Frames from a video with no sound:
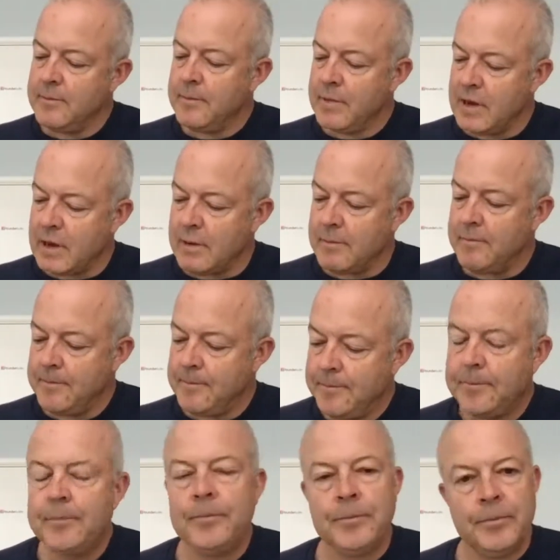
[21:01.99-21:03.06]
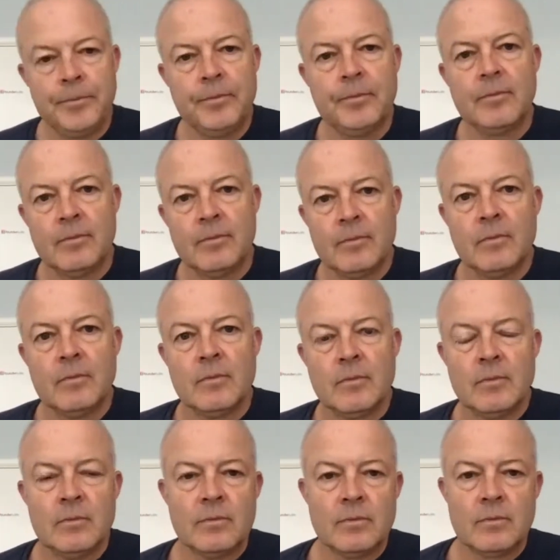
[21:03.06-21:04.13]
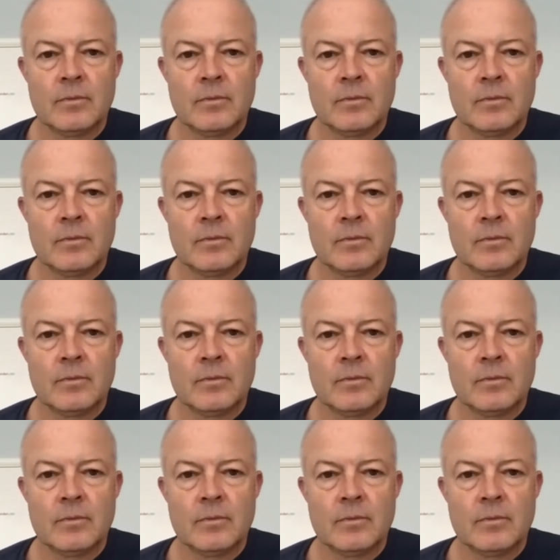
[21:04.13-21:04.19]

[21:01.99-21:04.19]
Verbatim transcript: Not having to use equity capital